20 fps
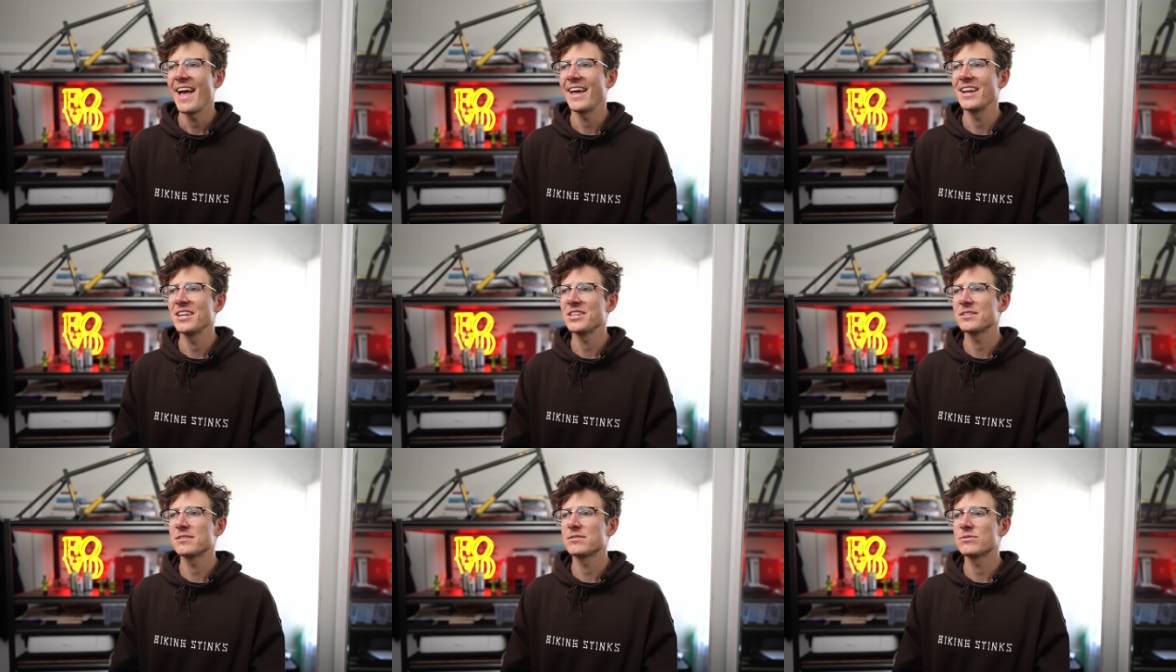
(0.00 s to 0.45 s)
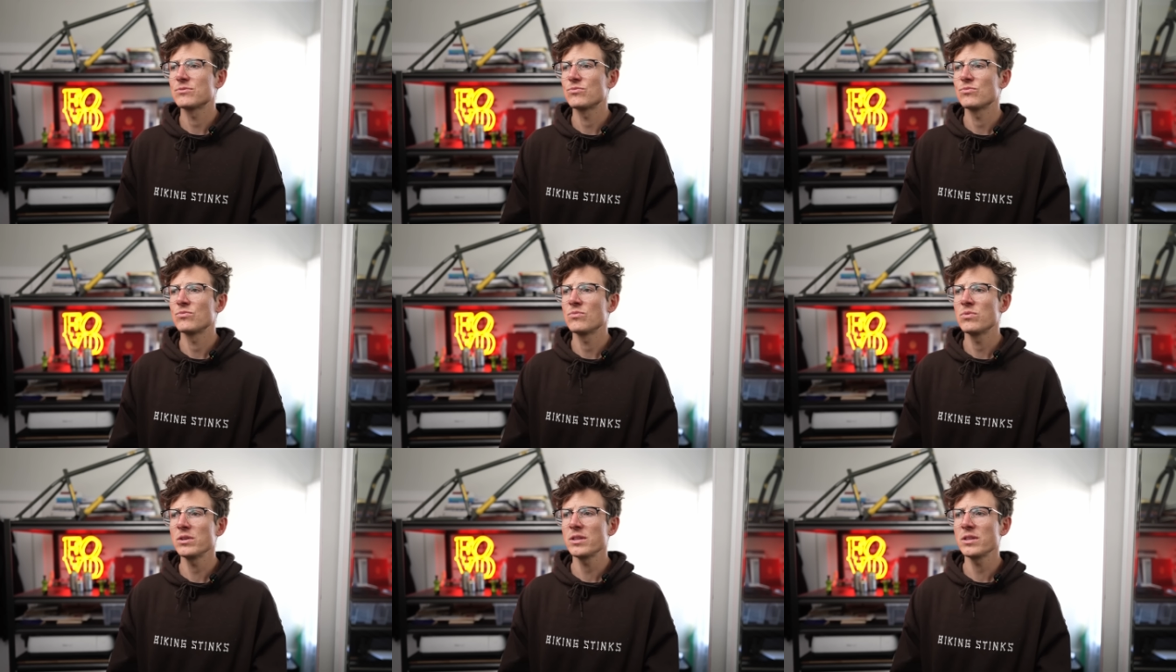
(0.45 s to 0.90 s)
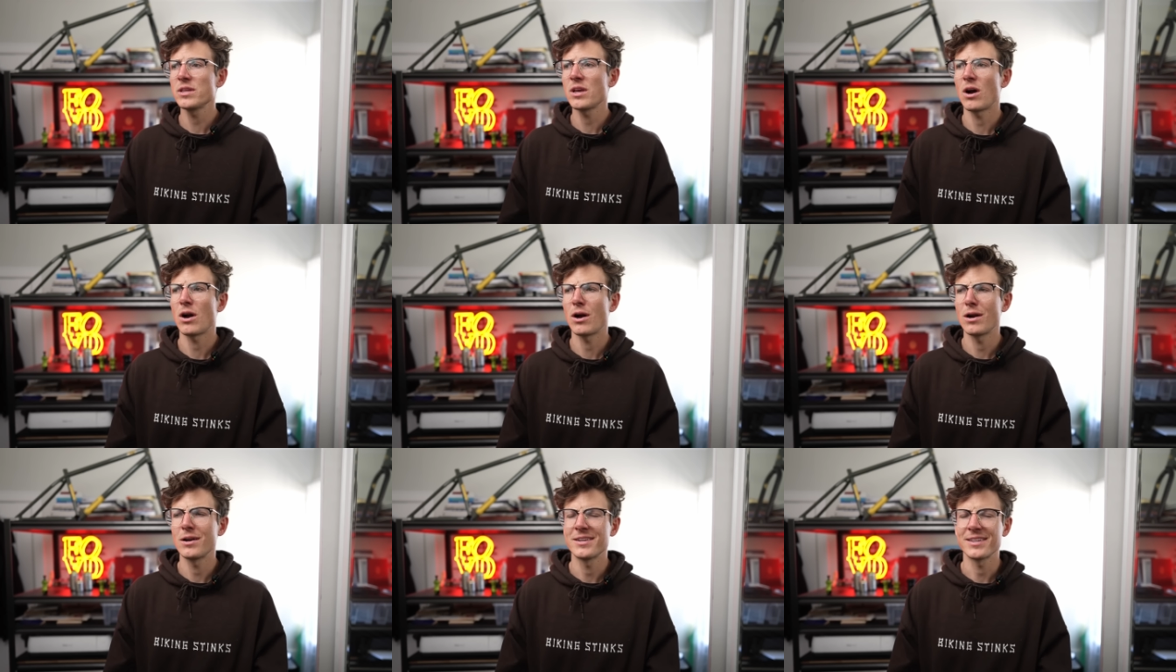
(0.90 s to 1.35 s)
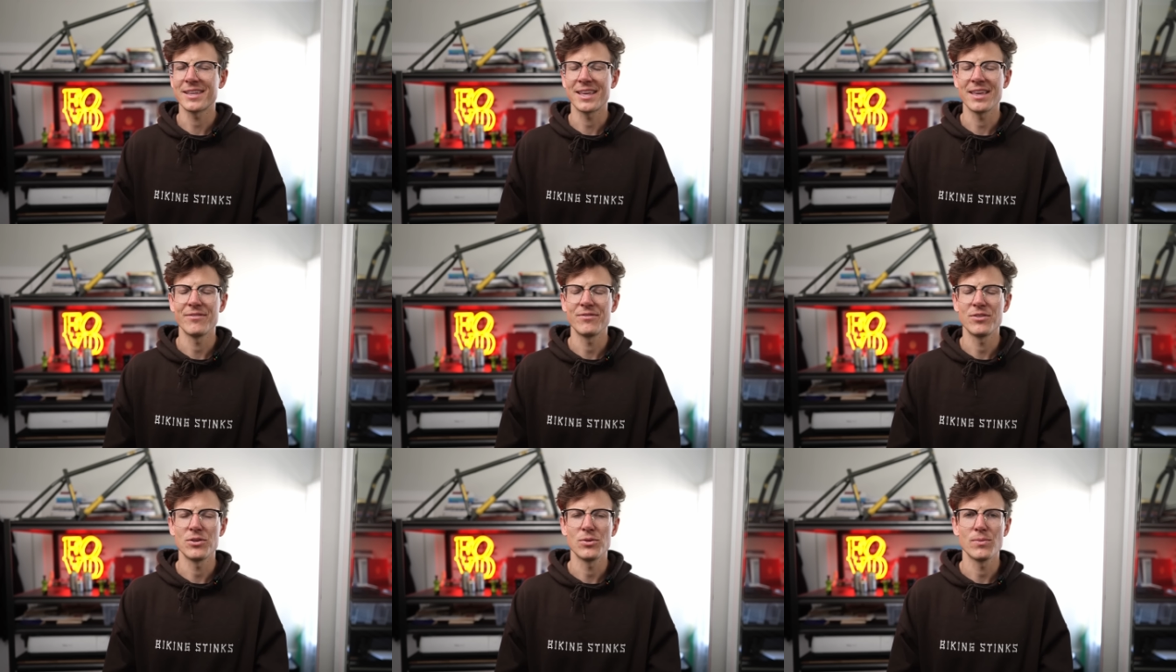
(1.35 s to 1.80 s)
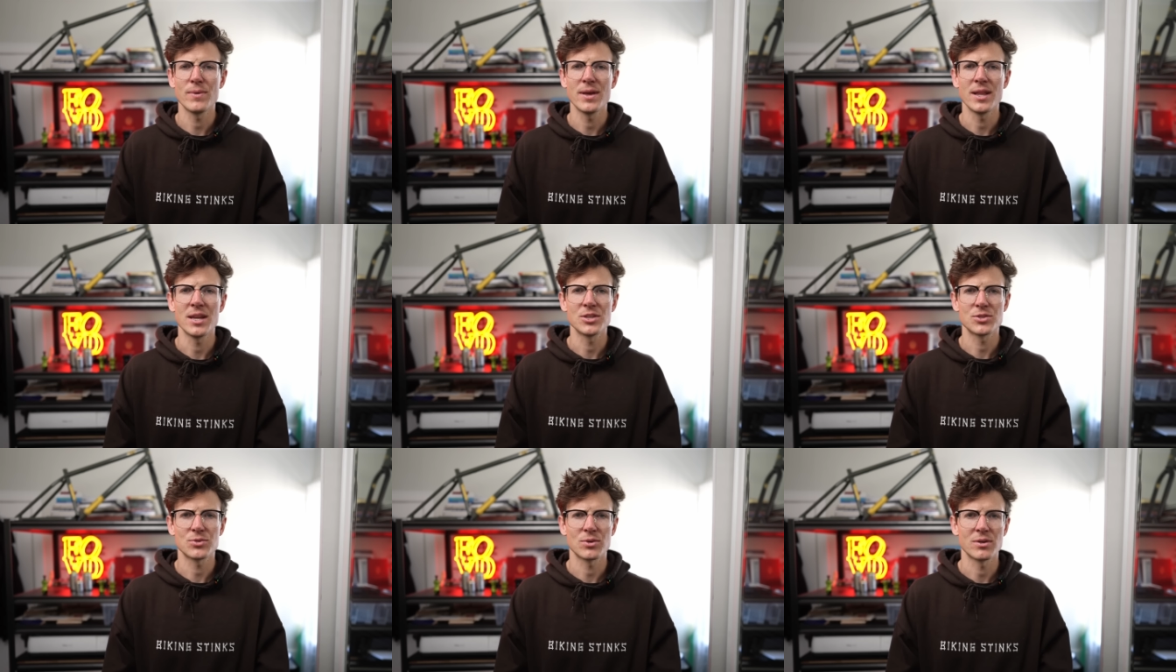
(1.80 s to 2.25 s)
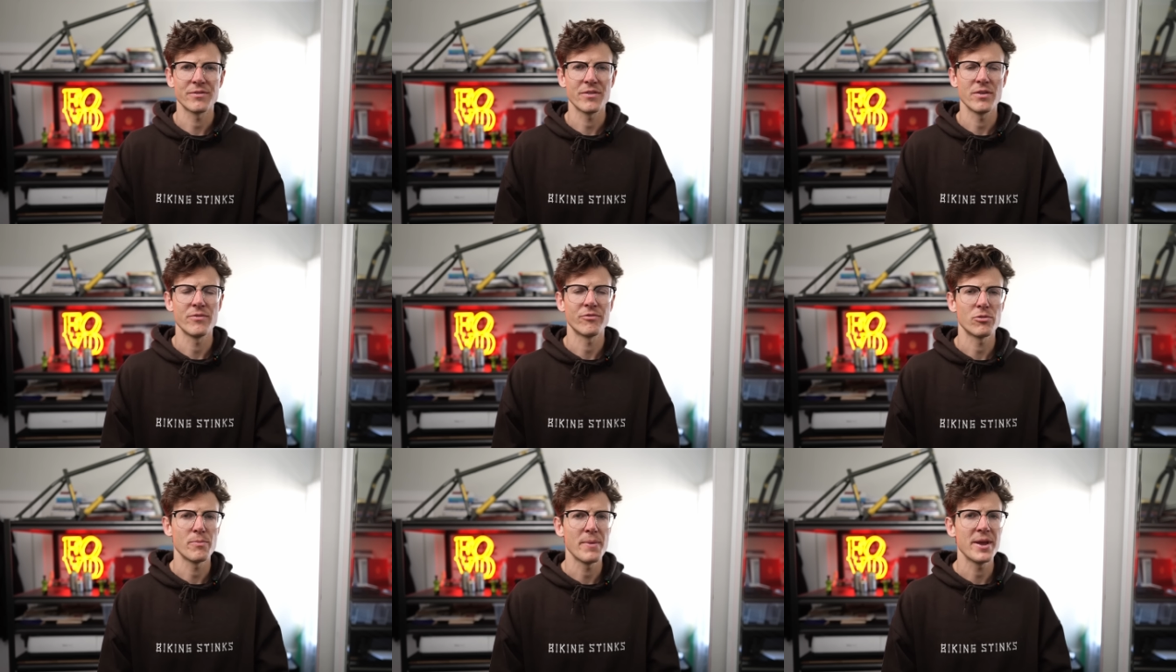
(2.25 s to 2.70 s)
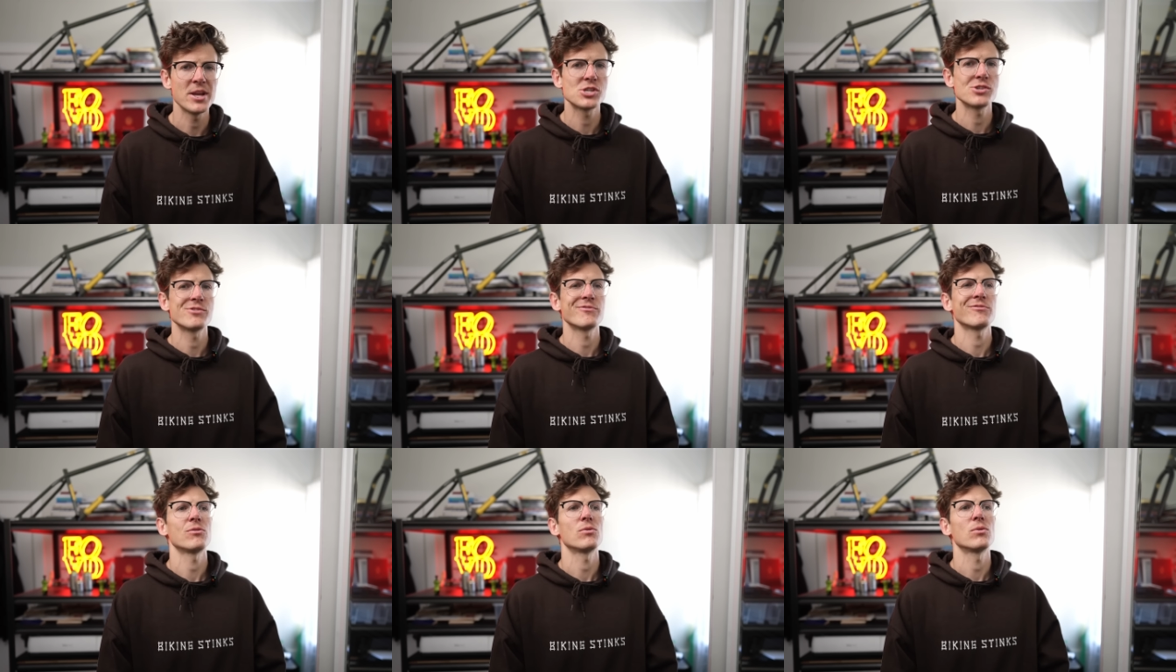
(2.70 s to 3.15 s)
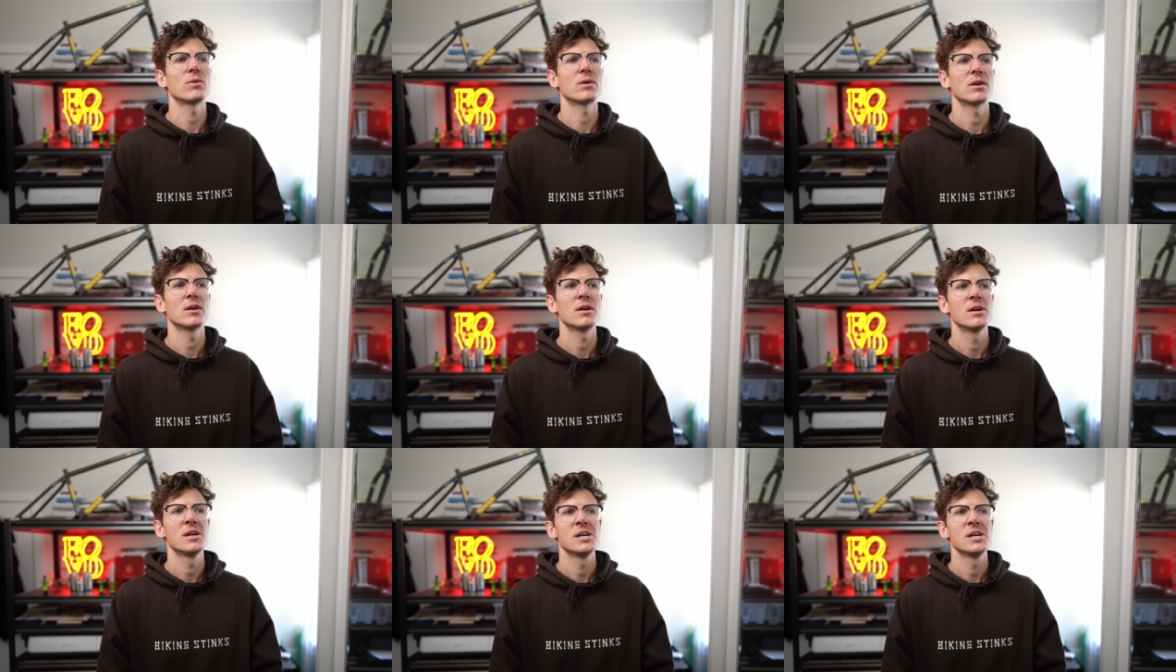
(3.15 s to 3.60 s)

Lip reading: and is really hard to give you any sort of information for